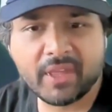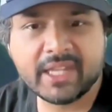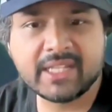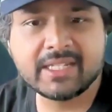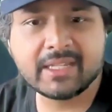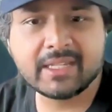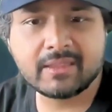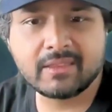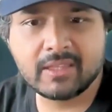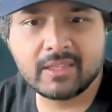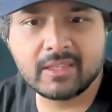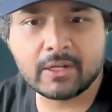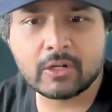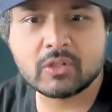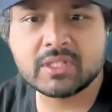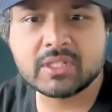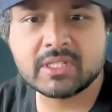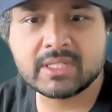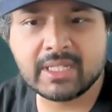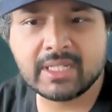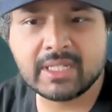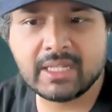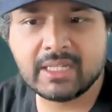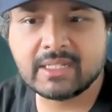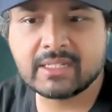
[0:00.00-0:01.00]
how they did their
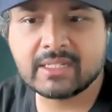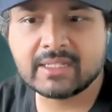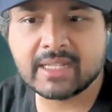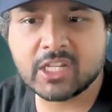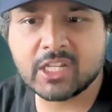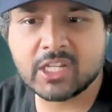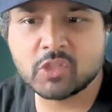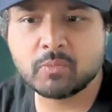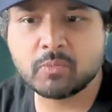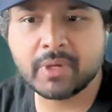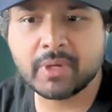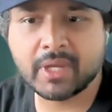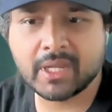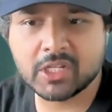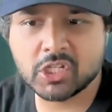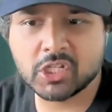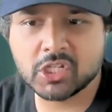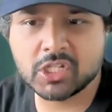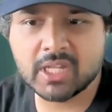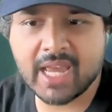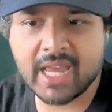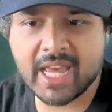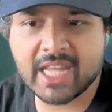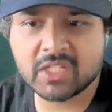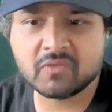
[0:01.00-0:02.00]
seed stage
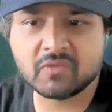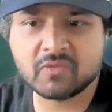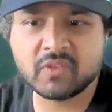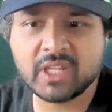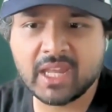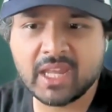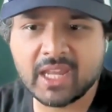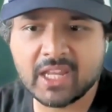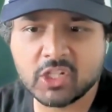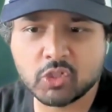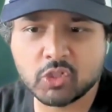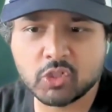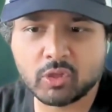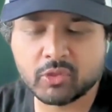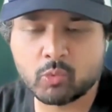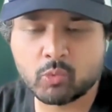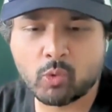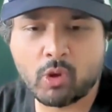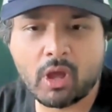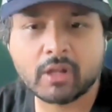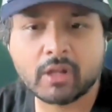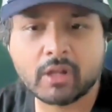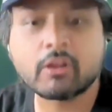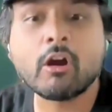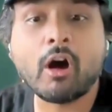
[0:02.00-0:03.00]
pitch to SV Angel
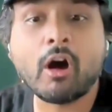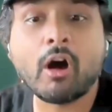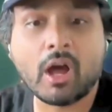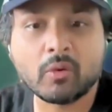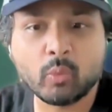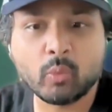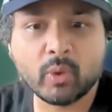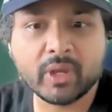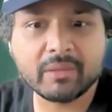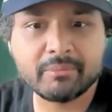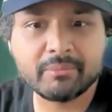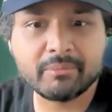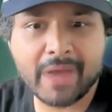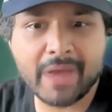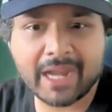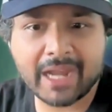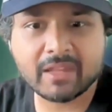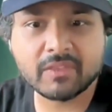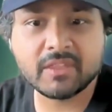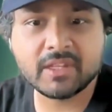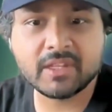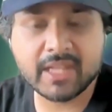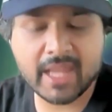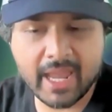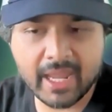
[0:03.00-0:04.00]
and Ron Conway
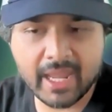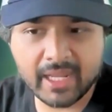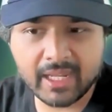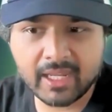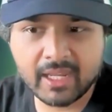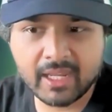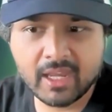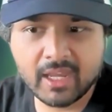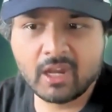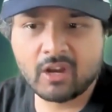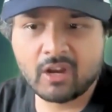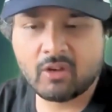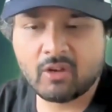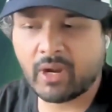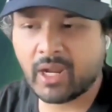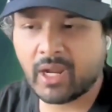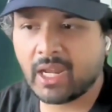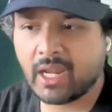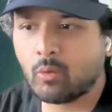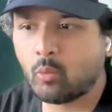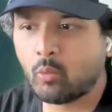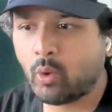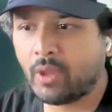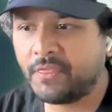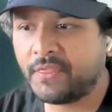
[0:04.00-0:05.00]
back in the day,
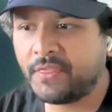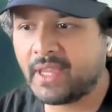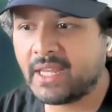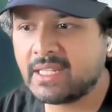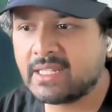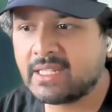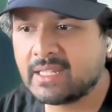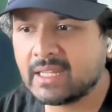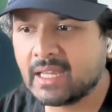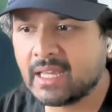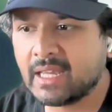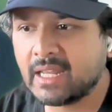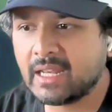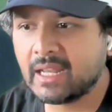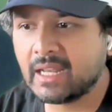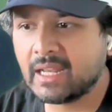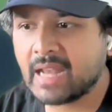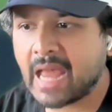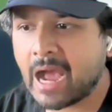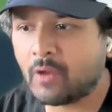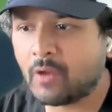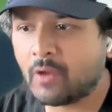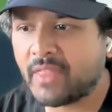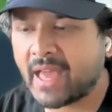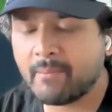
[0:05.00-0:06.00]
right? What they did
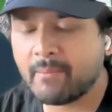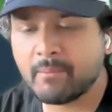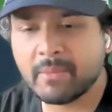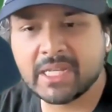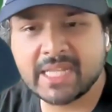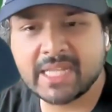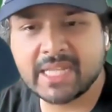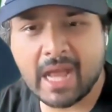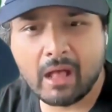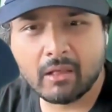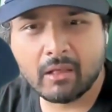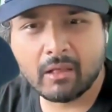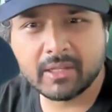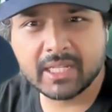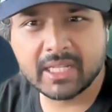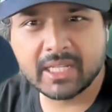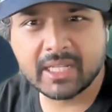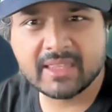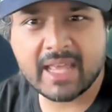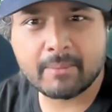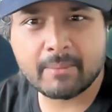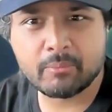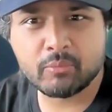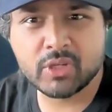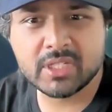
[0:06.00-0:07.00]
and how that
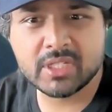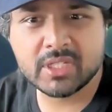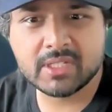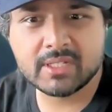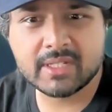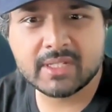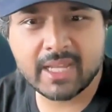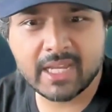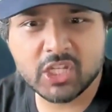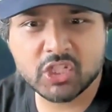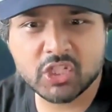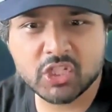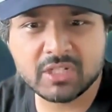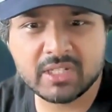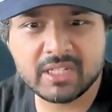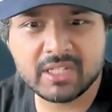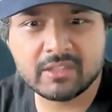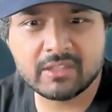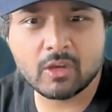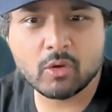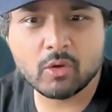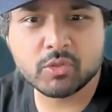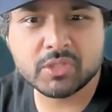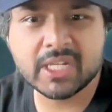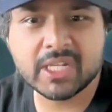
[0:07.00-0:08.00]
mentality and that
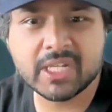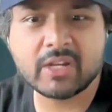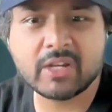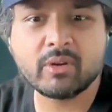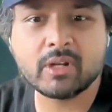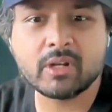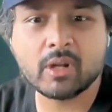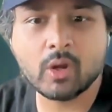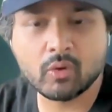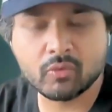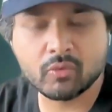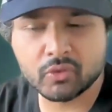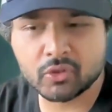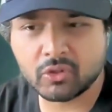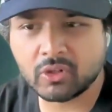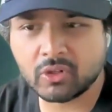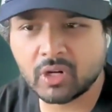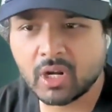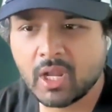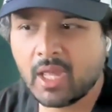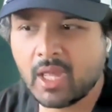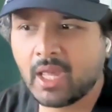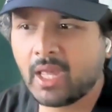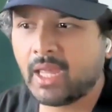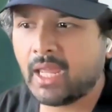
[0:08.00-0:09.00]
presentation ethos carried
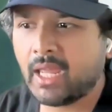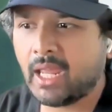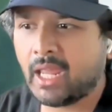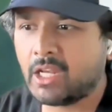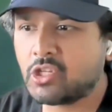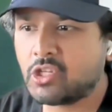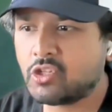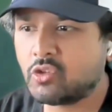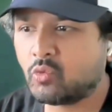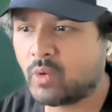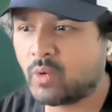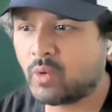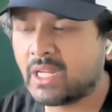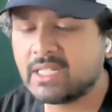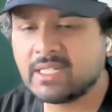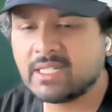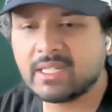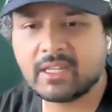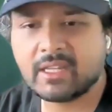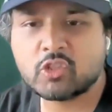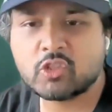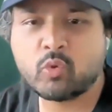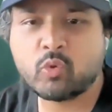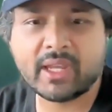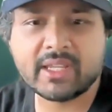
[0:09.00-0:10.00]
over into
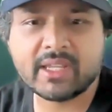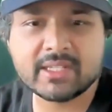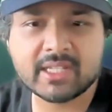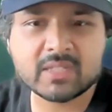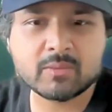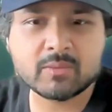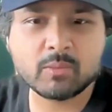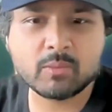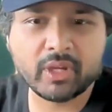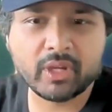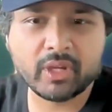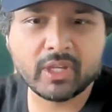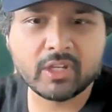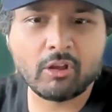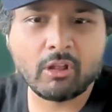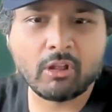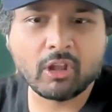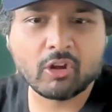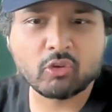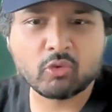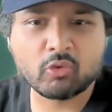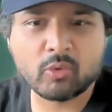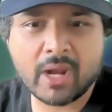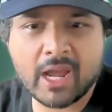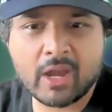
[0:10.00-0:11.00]
raising a $26 million
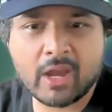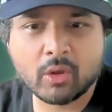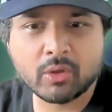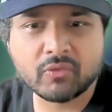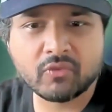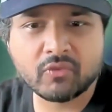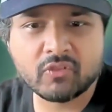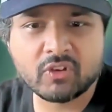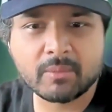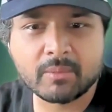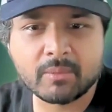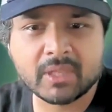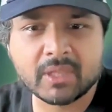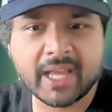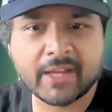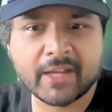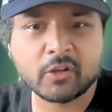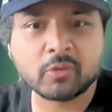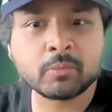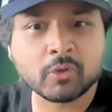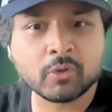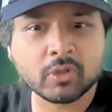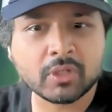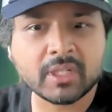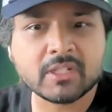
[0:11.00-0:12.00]
round from
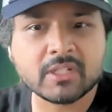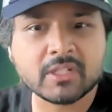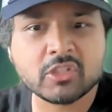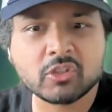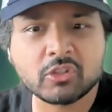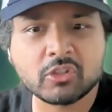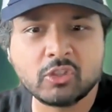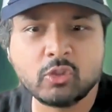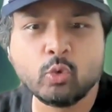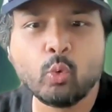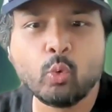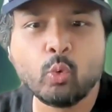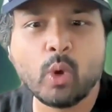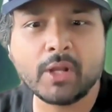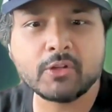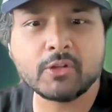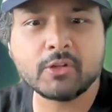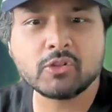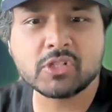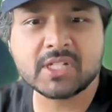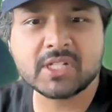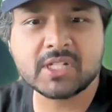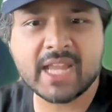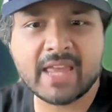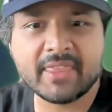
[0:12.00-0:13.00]
Kleiner Perkins. So you
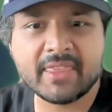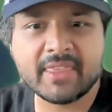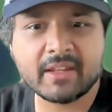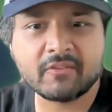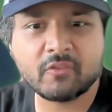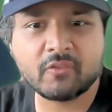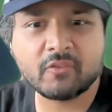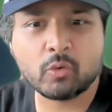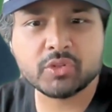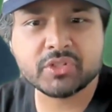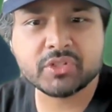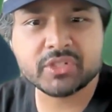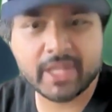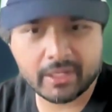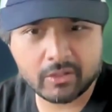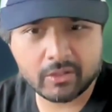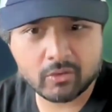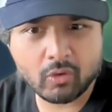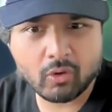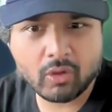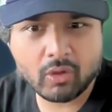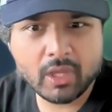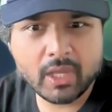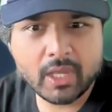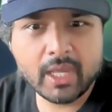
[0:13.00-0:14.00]
understand that full
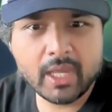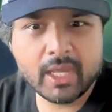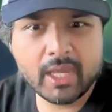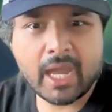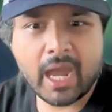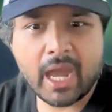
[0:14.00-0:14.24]
cycle.